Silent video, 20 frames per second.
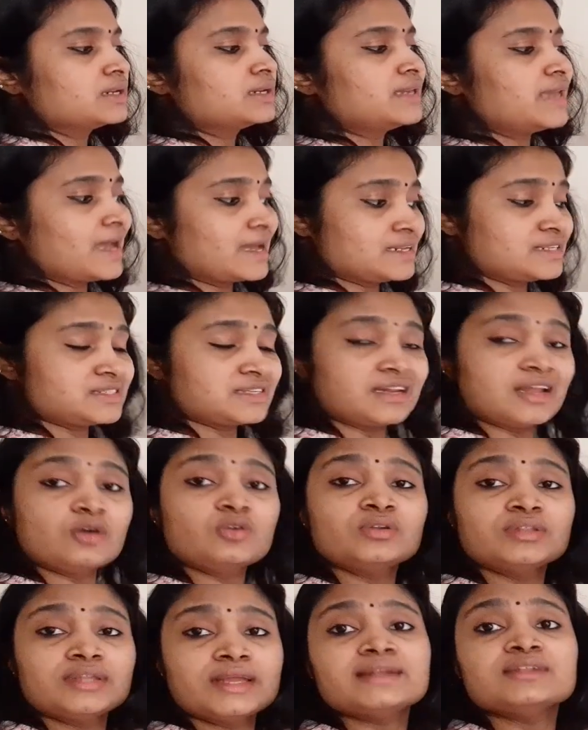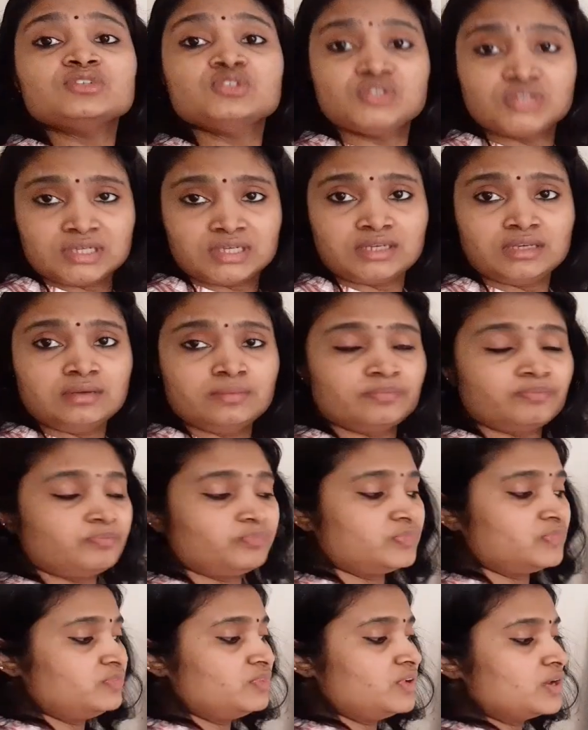cancel out that g,
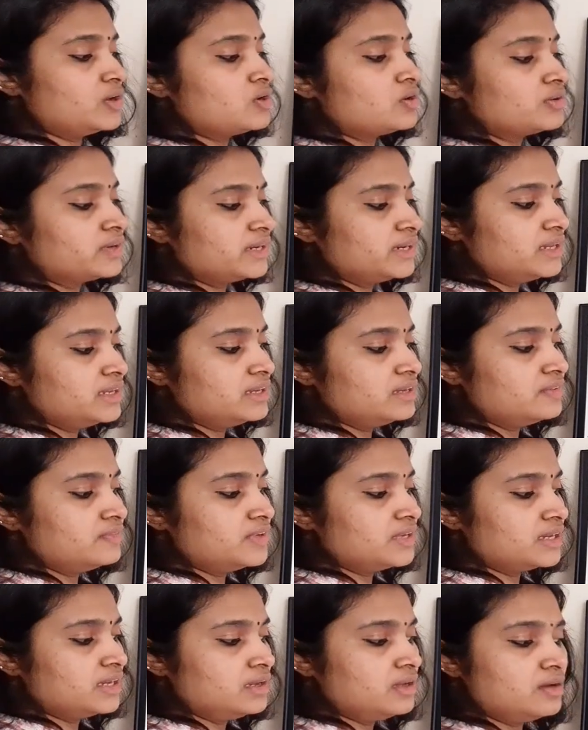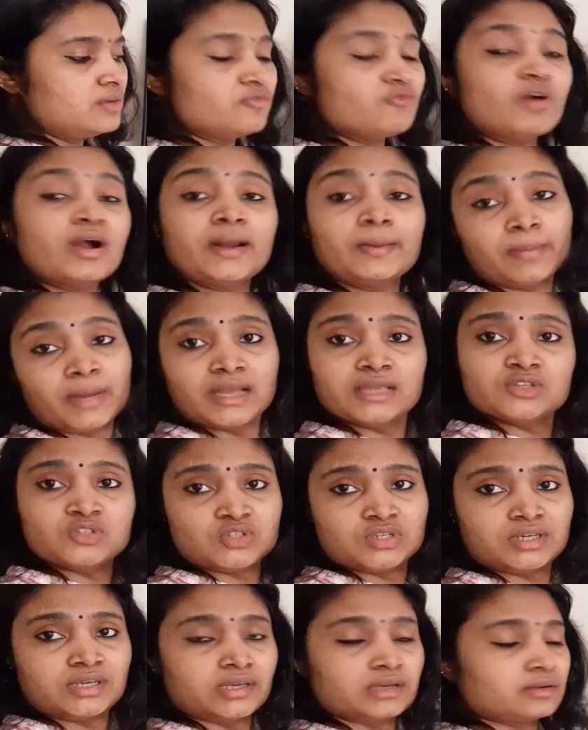we are already giving a 1 by
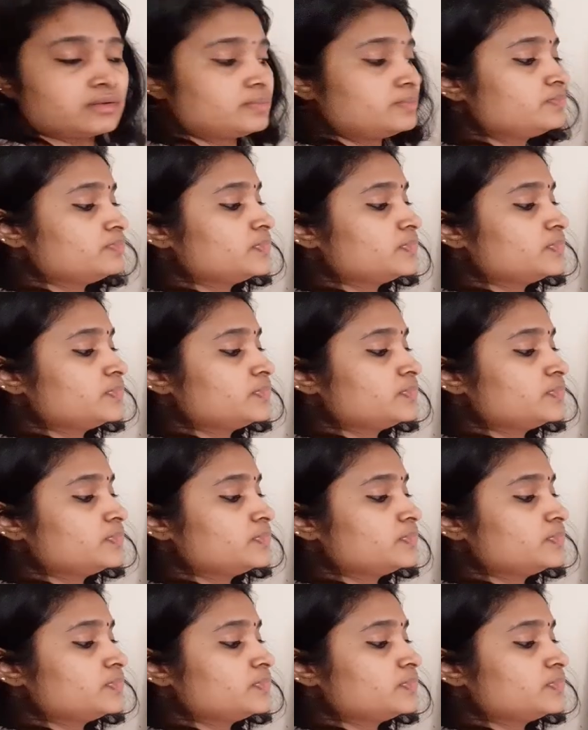g here.